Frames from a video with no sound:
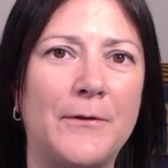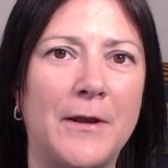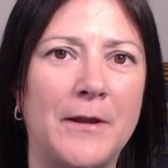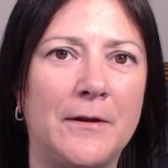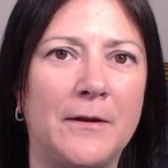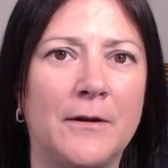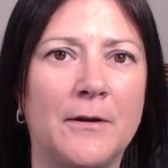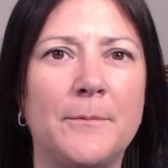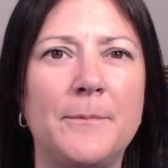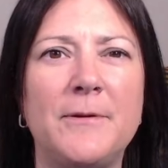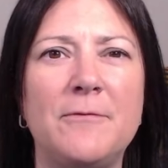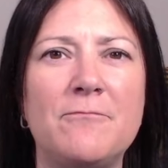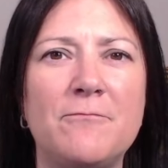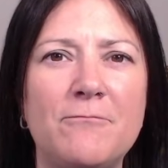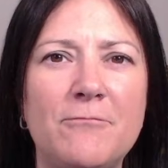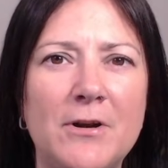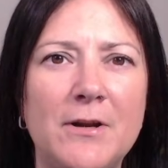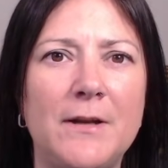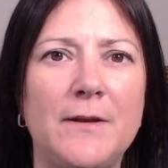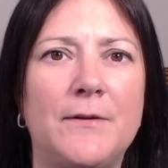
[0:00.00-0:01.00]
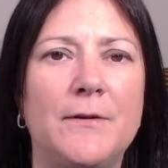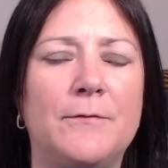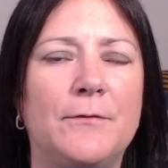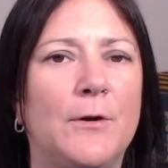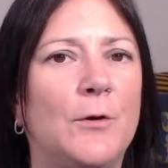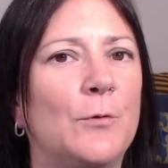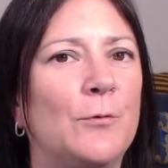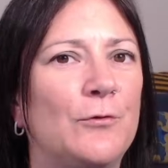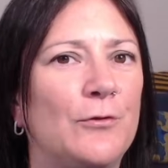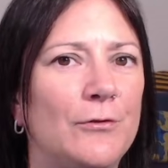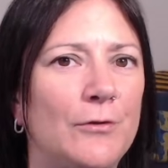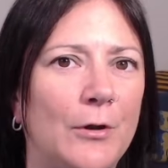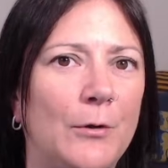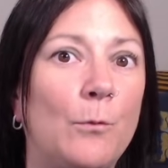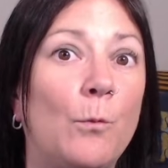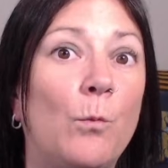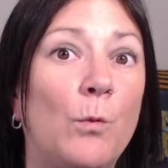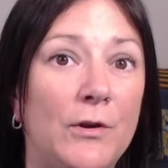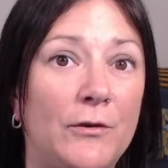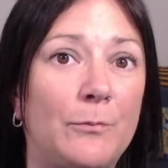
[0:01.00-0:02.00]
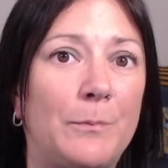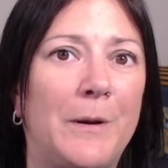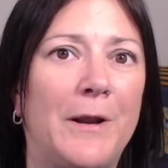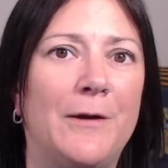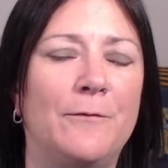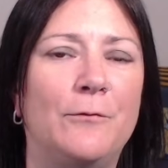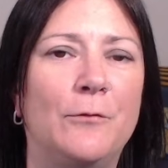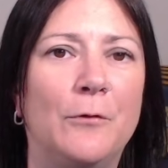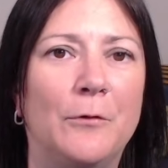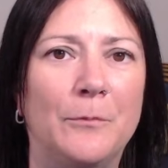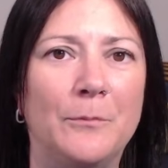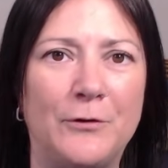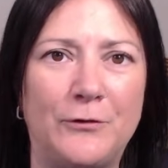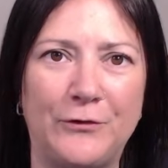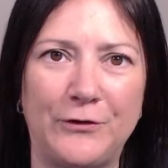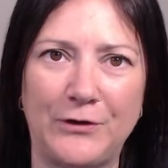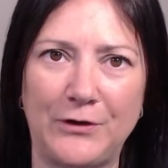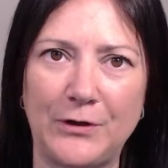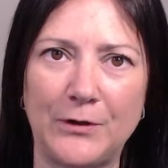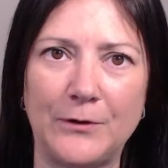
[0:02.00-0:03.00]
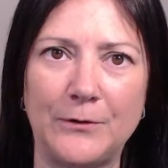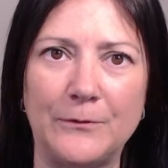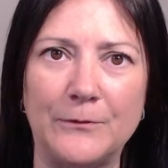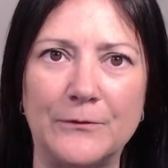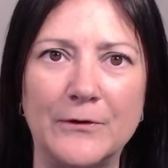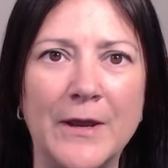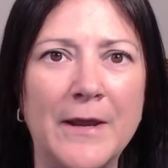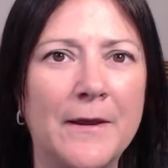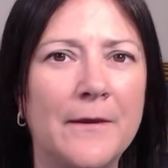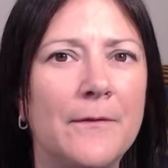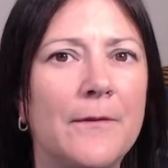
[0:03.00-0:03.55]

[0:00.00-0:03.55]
then it can be really difficult to know which platform to use.